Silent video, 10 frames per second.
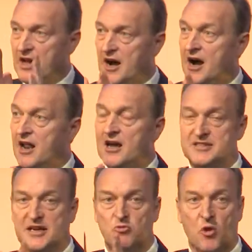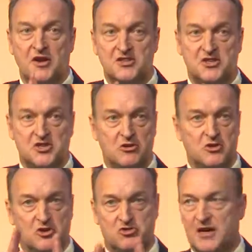highlighting one
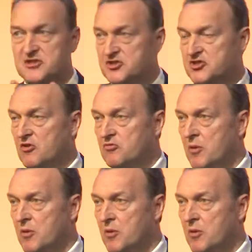institution and trying to solve